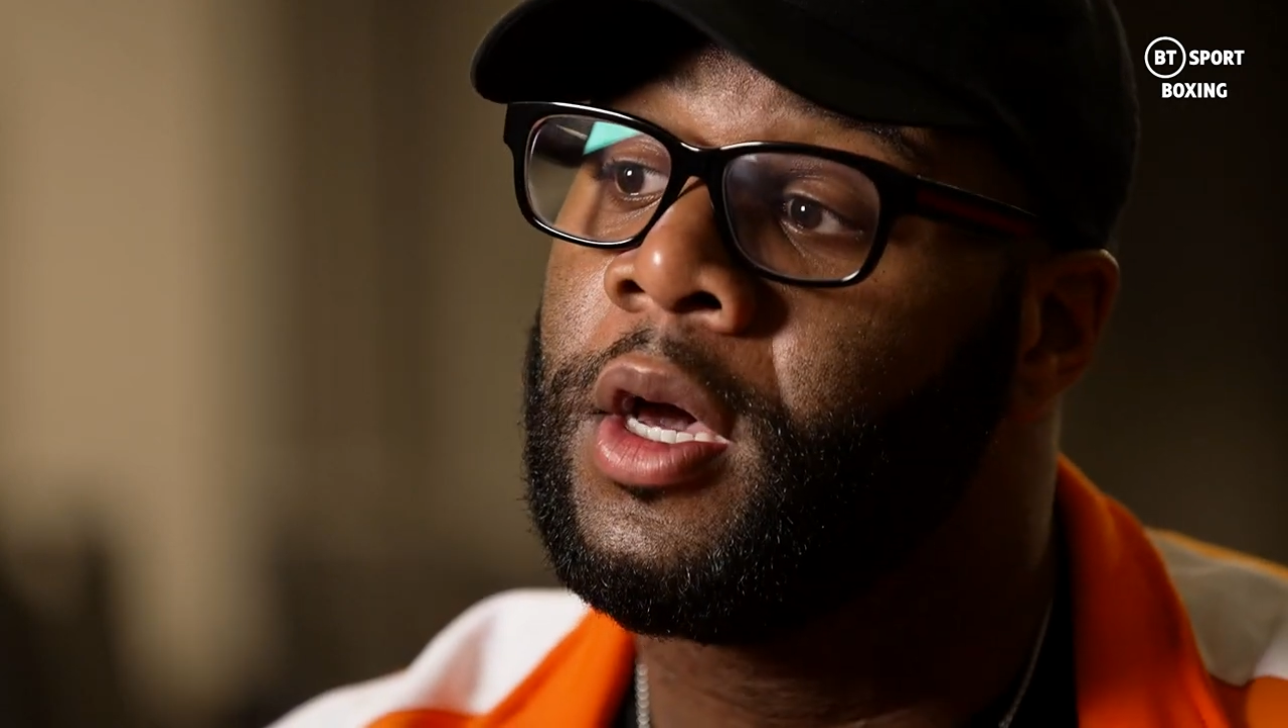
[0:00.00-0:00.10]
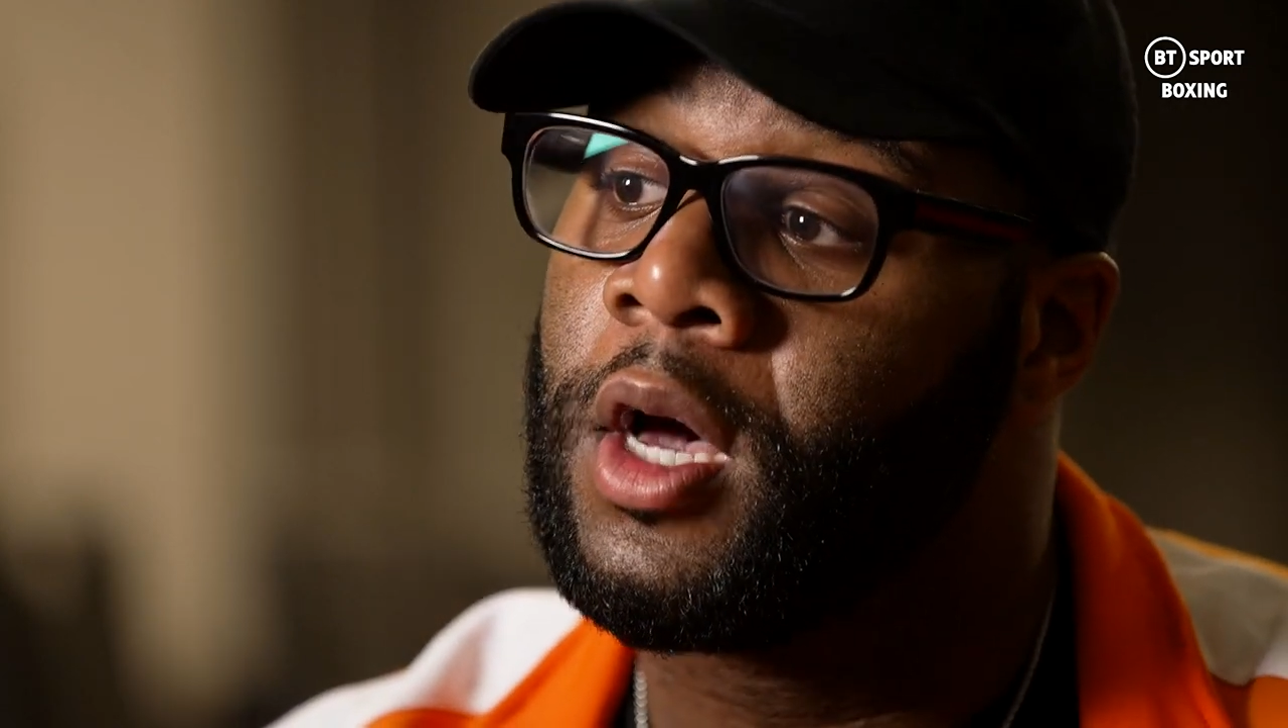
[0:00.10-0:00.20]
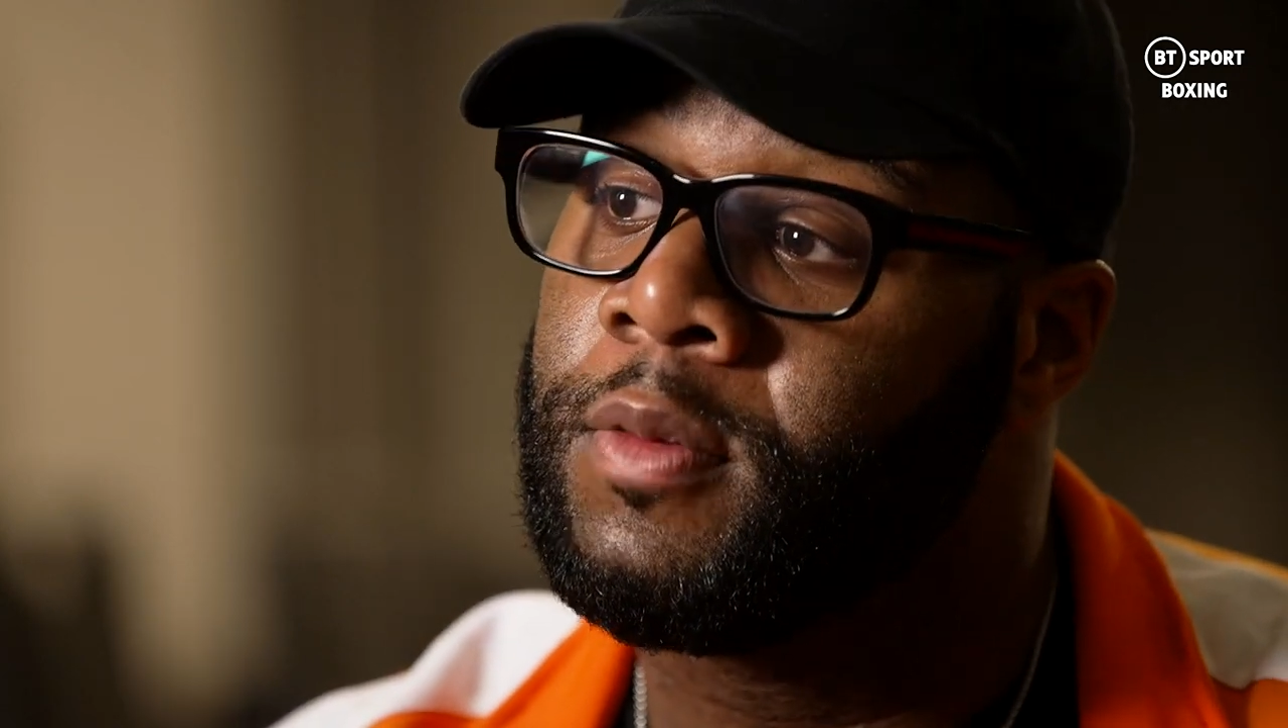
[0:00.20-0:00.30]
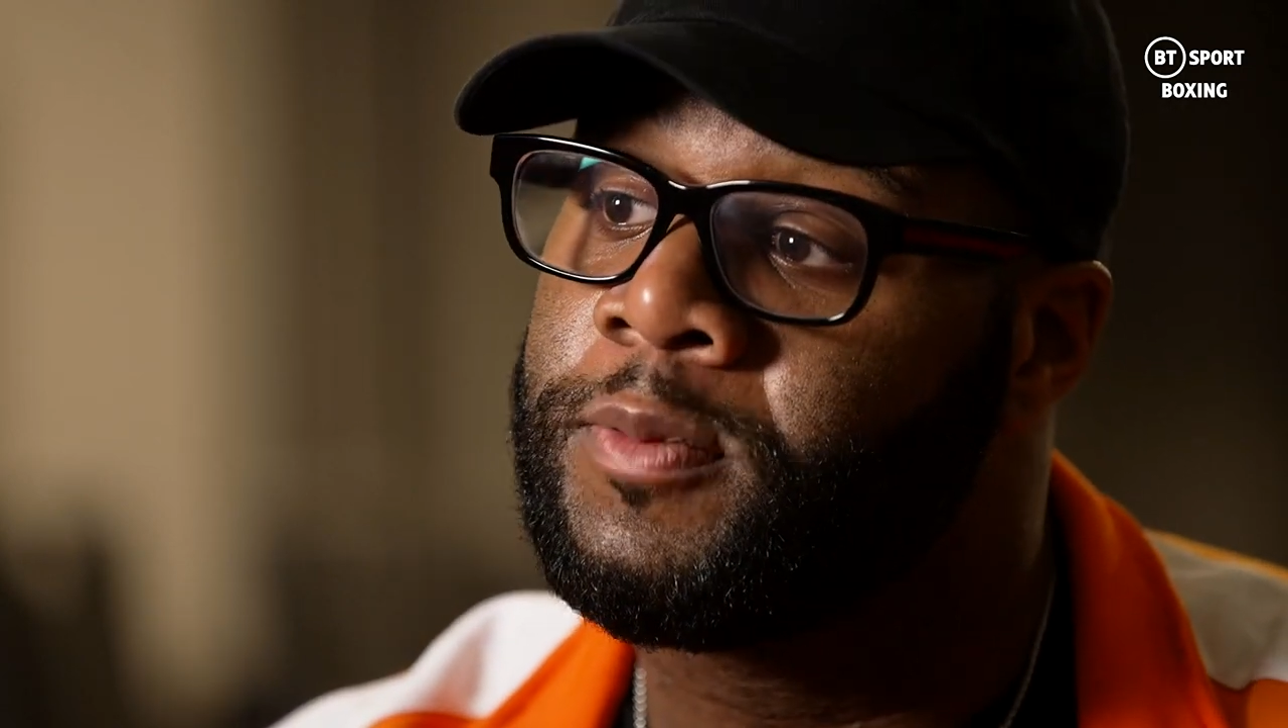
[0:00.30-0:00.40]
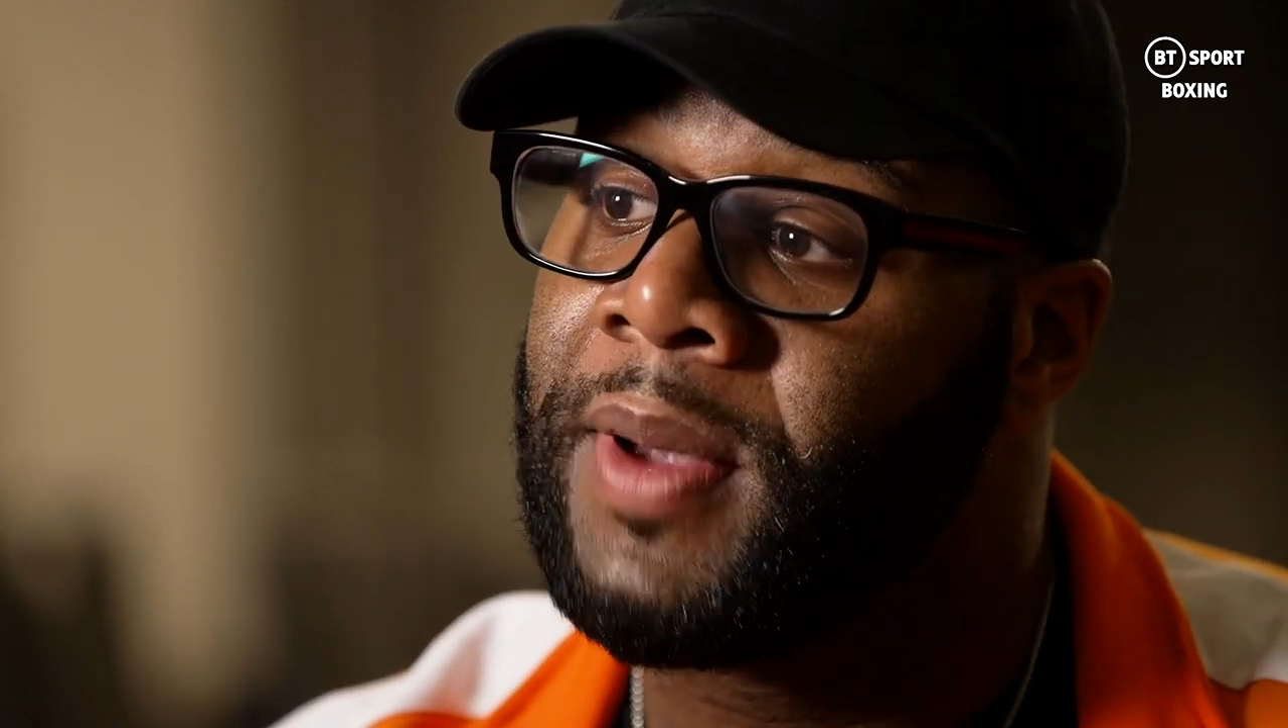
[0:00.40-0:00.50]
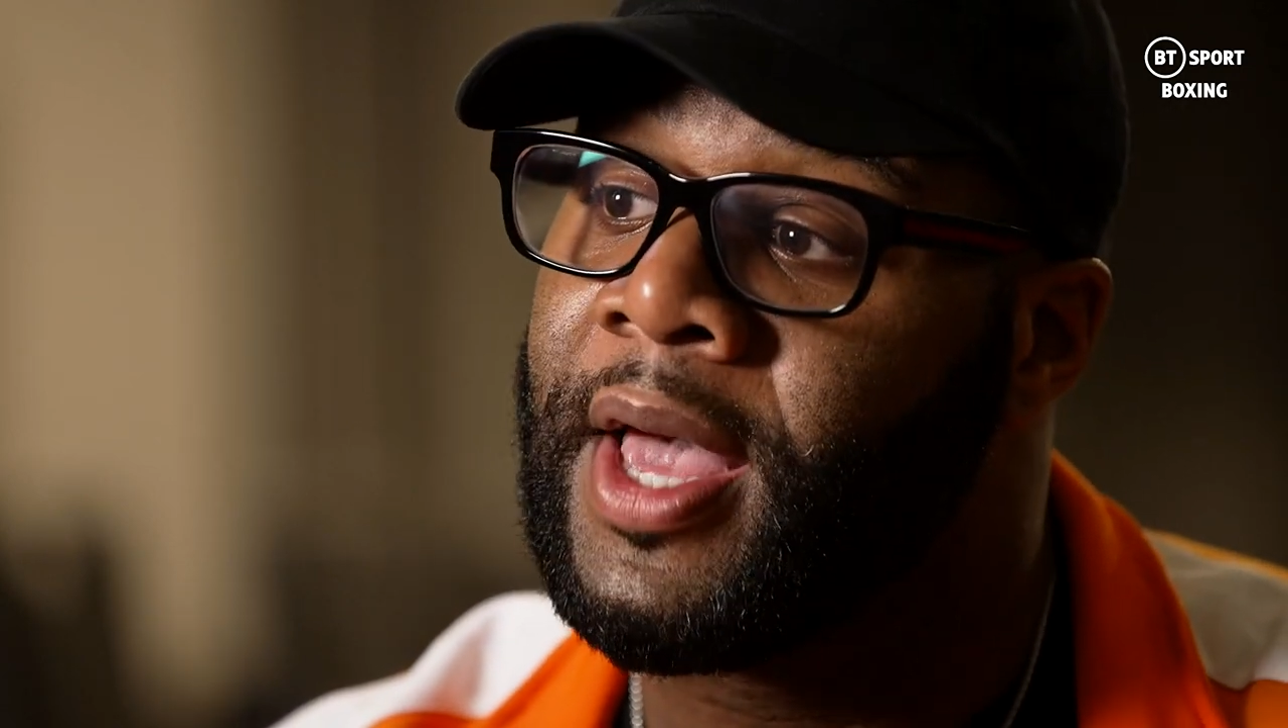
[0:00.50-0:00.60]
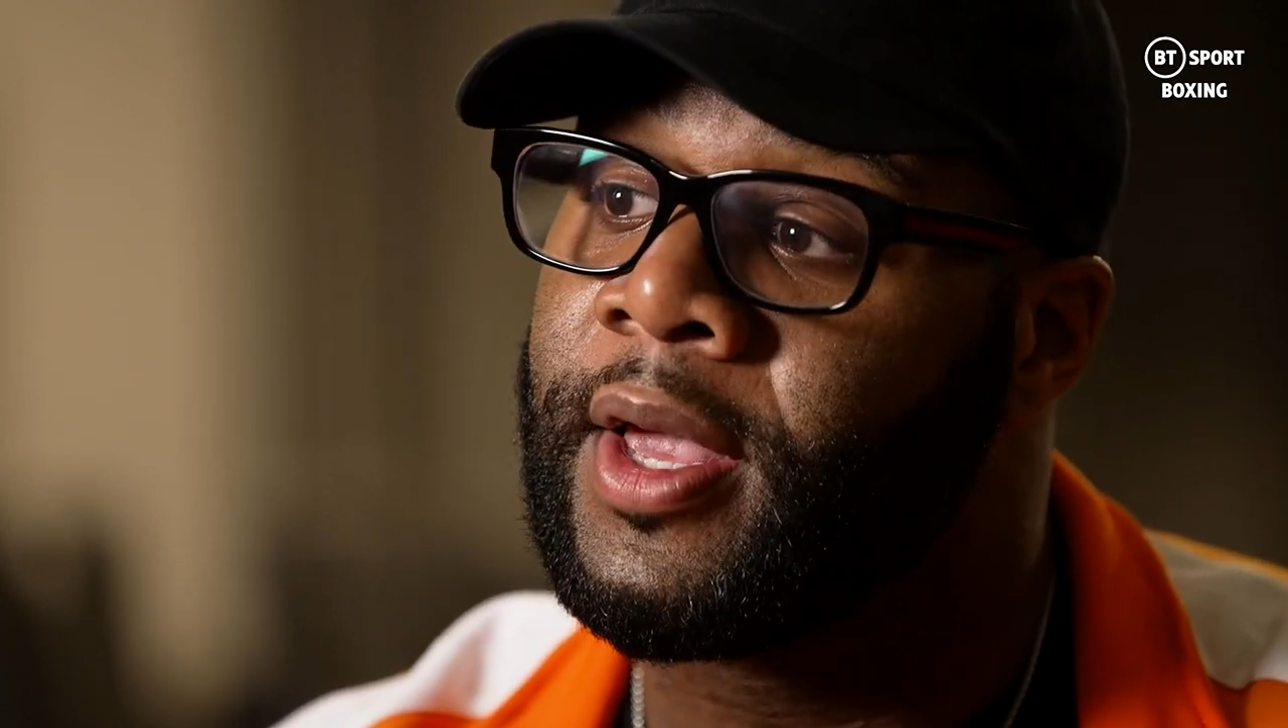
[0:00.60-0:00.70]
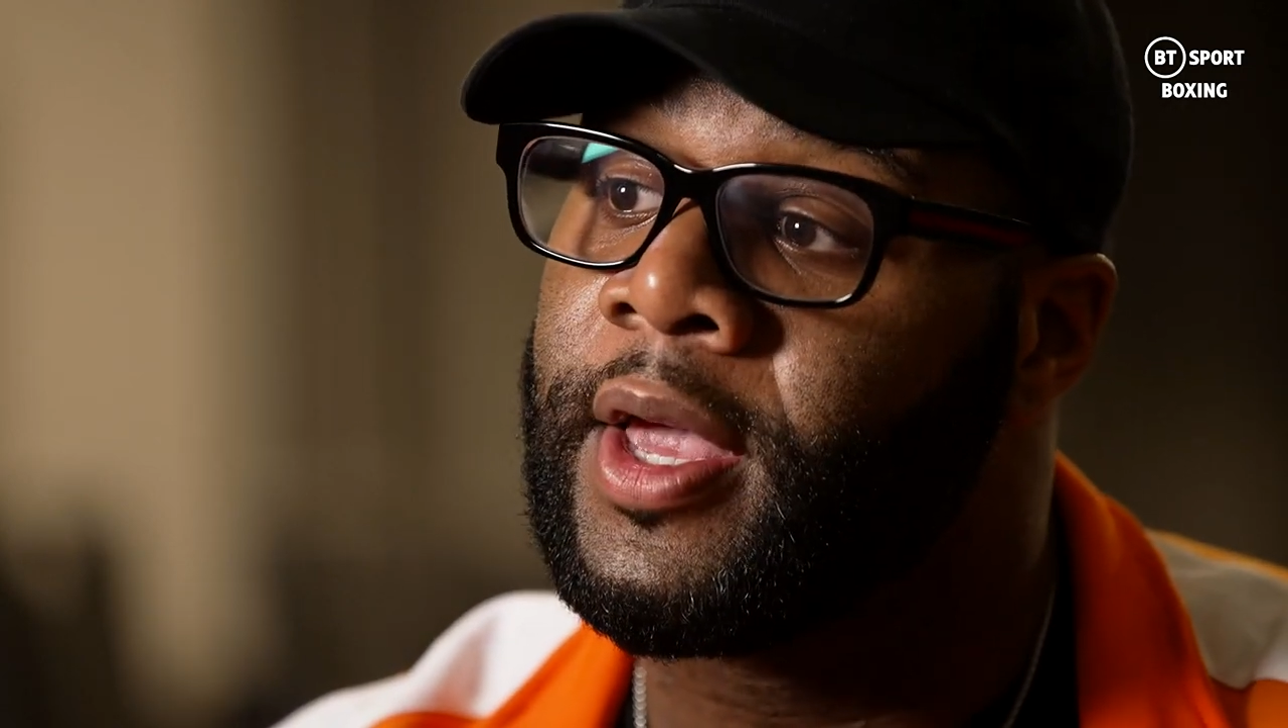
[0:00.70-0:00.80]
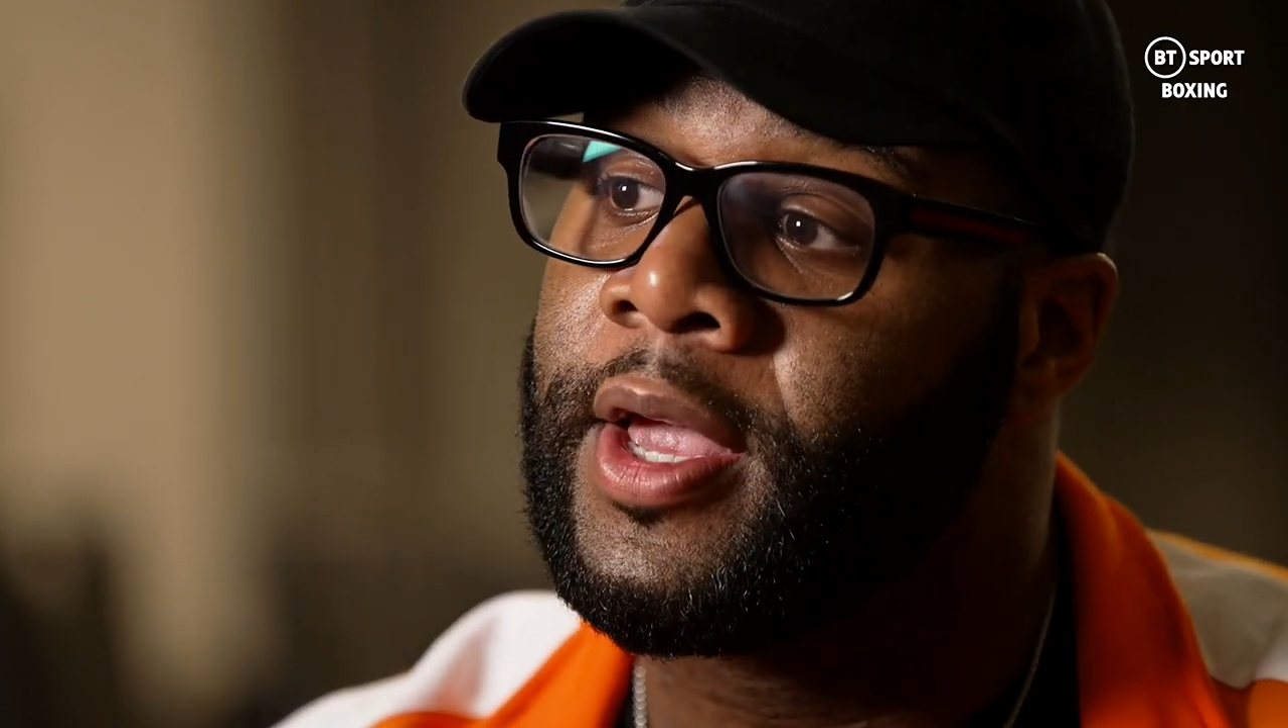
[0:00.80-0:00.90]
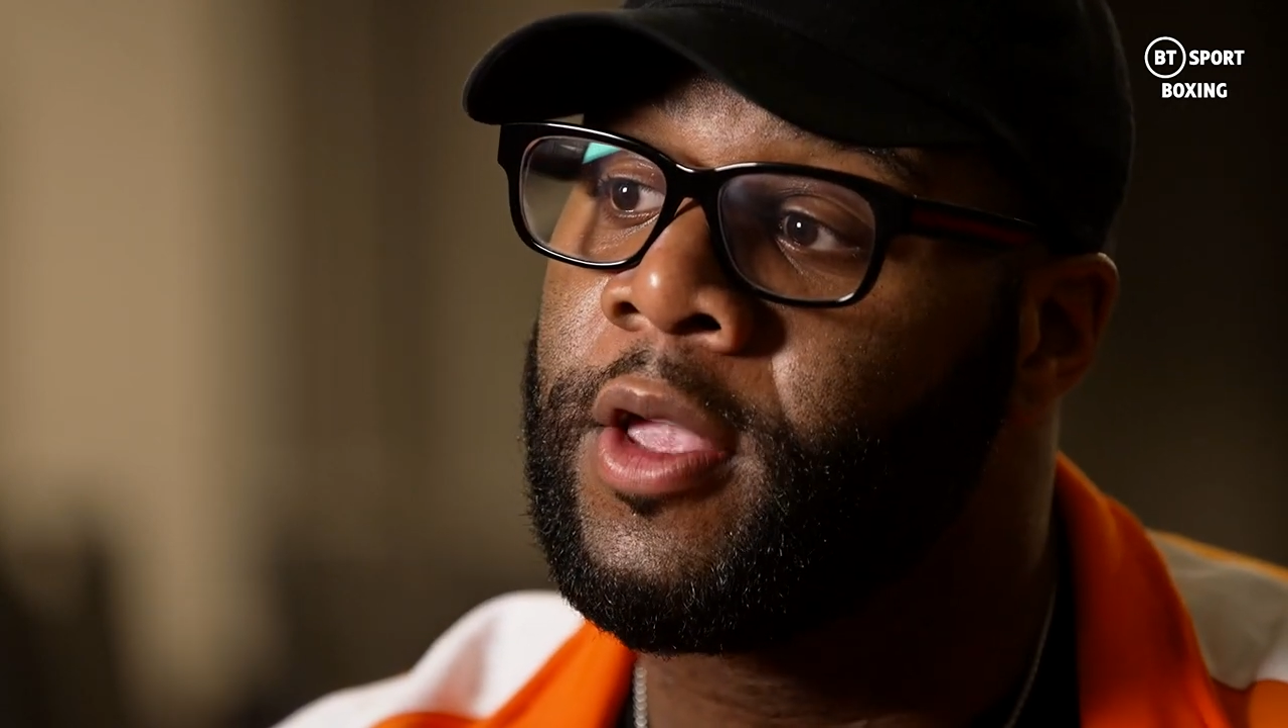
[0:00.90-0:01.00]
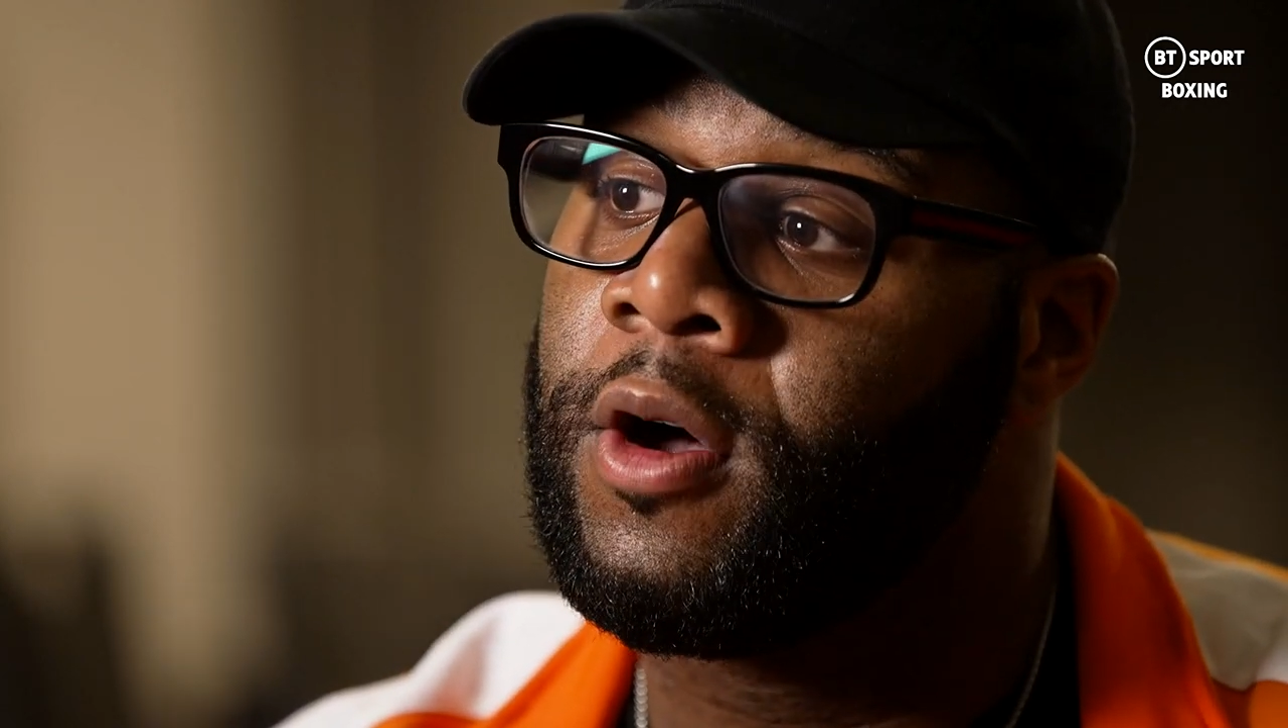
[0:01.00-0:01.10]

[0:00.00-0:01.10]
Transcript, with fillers: comes back and